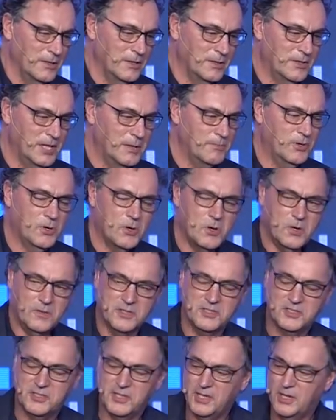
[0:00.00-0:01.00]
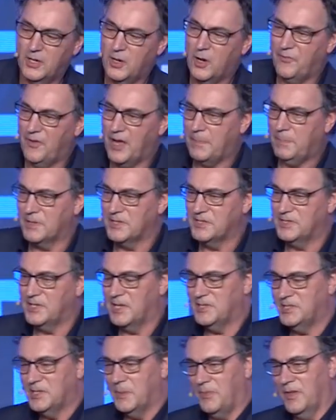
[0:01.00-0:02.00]
Tim Cook, the C E O of Apple,
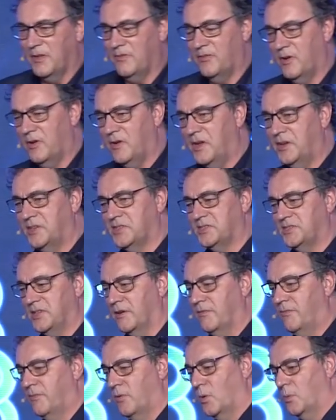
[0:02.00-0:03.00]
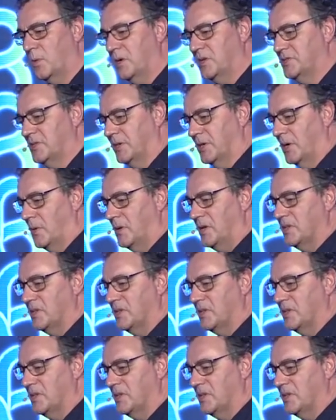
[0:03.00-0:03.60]
said something very interesting four weeks ago.